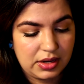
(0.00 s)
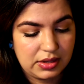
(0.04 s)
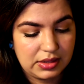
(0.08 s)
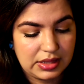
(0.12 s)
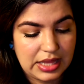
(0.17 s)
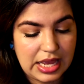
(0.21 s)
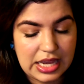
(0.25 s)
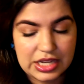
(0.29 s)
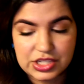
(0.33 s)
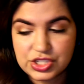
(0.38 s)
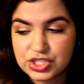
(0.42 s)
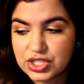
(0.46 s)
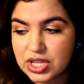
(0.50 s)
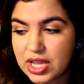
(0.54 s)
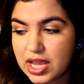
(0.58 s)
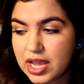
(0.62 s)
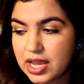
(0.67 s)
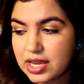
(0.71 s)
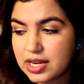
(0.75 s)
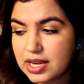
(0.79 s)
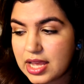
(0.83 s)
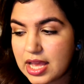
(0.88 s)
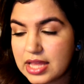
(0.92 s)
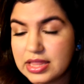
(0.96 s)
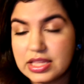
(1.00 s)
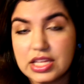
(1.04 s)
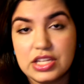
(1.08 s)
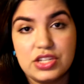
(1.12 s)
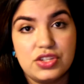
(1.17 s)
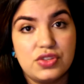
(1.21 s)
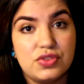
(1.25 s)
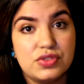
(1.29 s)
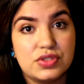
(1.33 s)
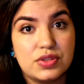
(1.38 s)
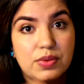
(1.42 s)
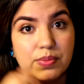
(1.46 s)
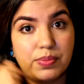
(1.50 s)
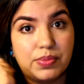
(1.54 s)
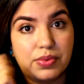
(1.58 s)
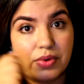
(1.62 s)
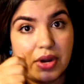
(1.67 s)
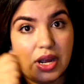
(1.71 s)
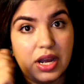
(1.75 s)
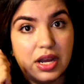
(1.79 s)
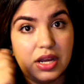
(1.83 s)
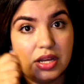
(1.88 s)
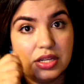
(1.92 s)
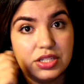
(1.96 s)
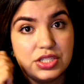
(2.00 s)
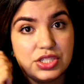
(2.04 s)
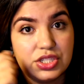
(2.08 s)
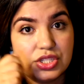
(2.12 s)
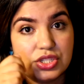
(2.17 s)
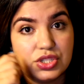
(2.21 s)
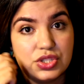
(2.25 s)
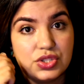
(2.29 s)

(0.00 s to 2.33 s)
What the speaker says: lash line and then use a brush